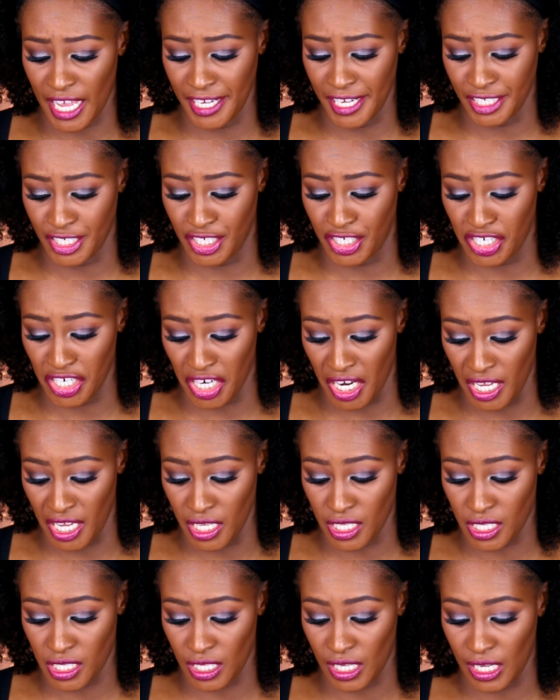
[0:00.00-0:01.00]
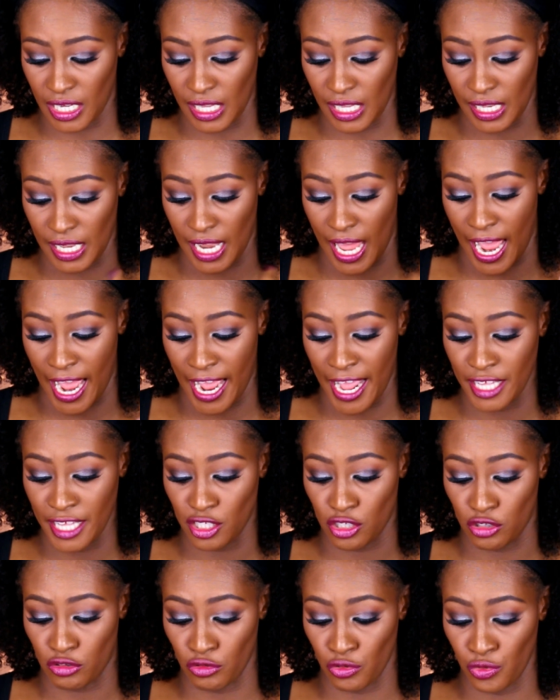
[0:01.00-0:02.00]
It just
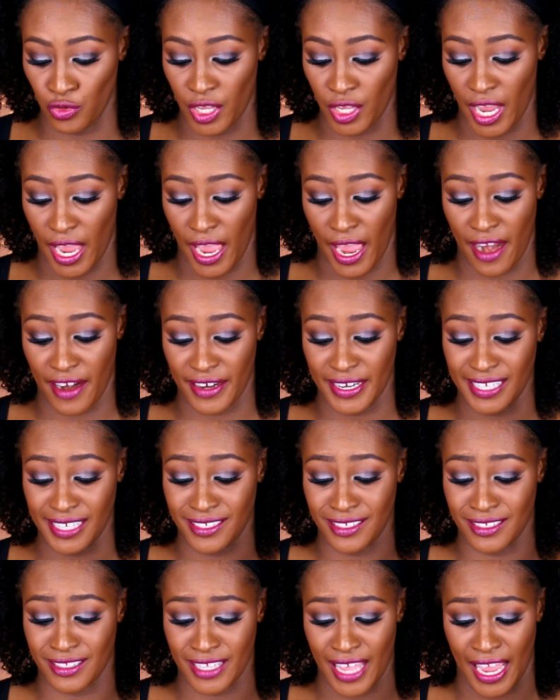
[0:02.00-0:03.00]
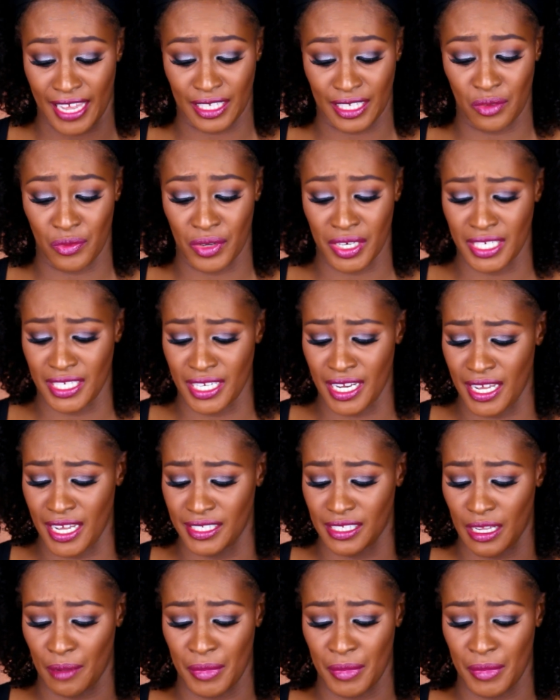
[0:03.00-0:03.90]
glides through your hair, and that's exactly what it does.